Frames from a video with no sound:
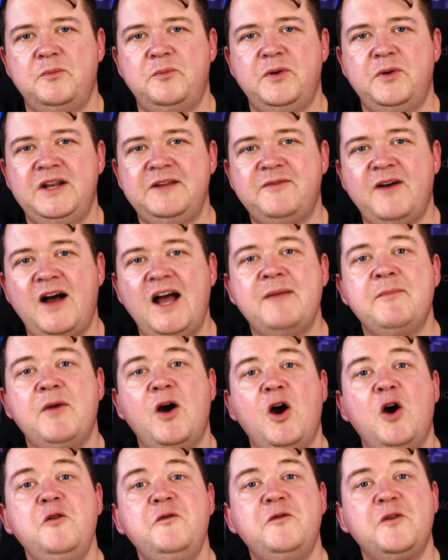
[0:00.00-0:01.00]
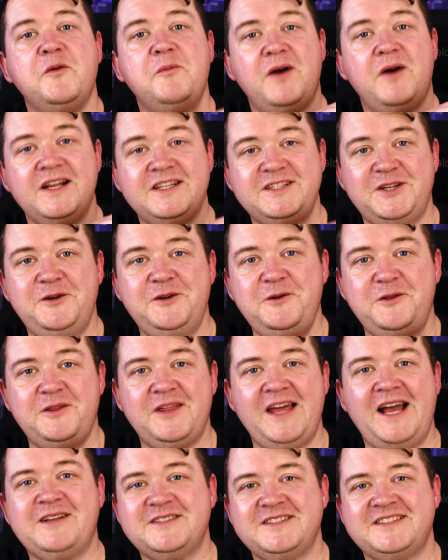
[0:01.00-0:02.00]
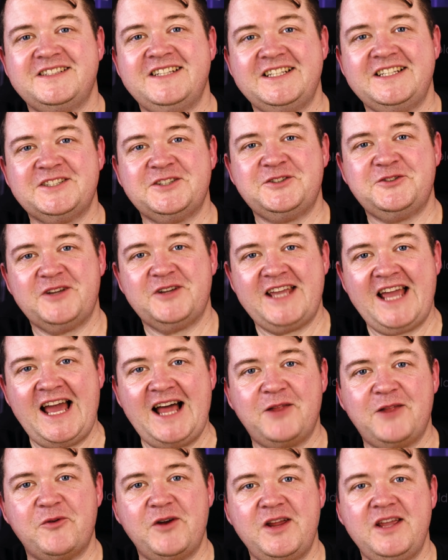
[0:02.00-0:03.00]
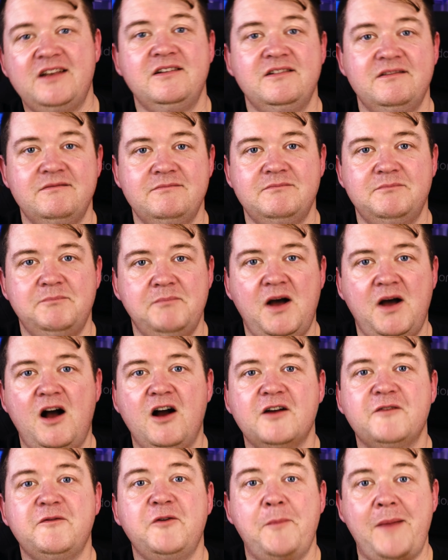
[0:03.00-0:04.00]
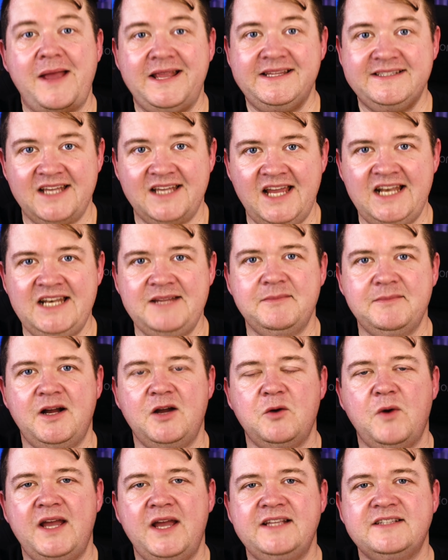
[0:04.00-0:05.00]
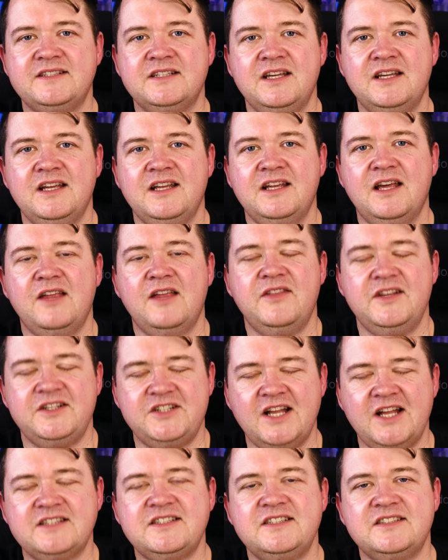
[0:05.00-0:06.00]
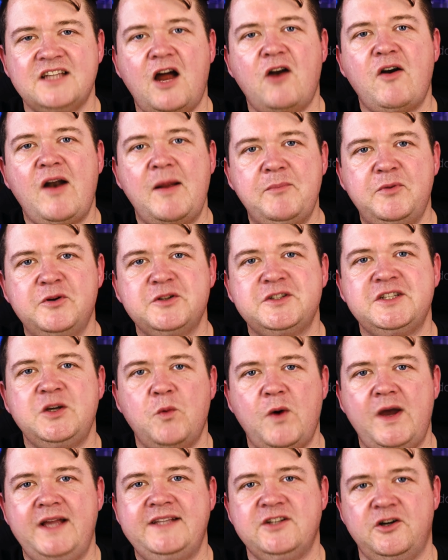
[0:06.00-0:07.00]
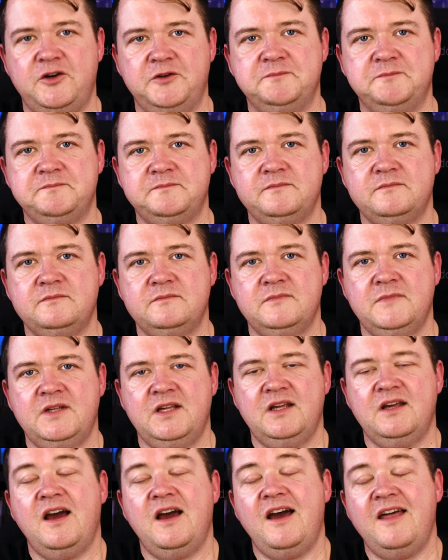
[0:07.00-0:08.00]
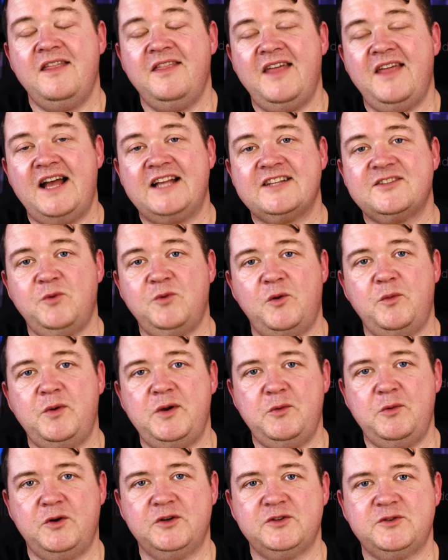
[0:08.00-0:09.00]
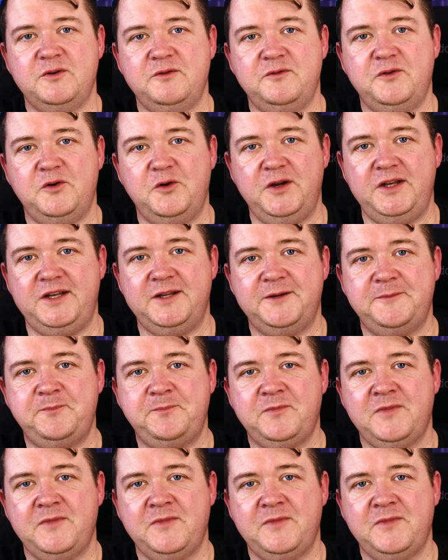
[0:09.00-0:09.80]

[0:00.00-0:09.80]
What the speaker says: But if I'm over my 2,600 calorie mark for maintaining my weight, the chances are I'm putting weight on. And that's what we want to avoid.